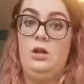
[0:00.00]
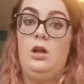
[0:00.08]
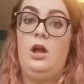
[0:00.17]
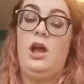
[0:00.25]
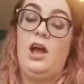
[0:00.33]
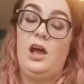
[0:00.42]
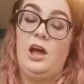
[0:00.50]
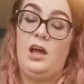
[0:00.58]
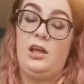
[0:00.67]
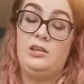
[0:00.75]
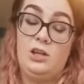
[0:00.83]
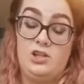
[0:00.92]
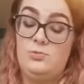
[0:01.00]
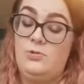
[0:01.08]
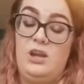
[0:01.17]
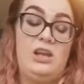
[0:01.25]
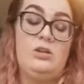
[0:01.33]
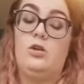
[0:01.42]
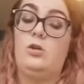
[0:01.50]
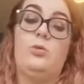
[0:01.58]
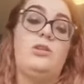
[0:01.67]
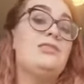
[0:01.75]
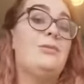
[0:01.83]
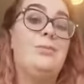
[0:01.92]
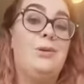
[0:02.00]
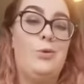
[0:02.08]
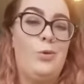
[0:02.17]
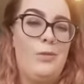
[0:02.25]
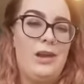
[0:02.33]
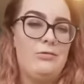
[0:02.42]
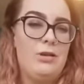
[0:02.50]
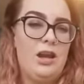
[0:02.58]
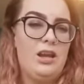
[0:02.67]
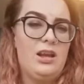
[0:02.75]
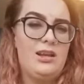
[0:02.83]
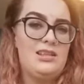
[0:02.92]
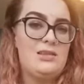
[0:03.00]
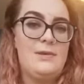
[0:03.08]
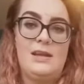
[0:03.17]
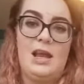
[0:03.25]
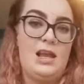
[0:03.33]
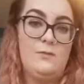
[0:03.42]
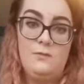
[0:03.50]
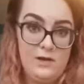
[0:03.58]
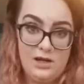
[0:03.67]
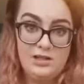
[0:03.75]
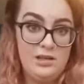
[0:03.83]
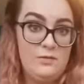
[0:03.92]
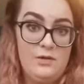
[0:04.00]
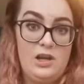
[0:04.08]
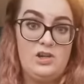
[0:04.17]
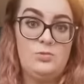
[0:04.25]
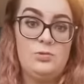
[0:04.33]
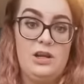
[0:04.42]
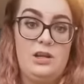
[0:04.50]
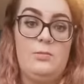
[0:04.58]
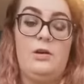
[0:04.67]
a Dutch braid, or what some people might recognise as being an inverted French braid,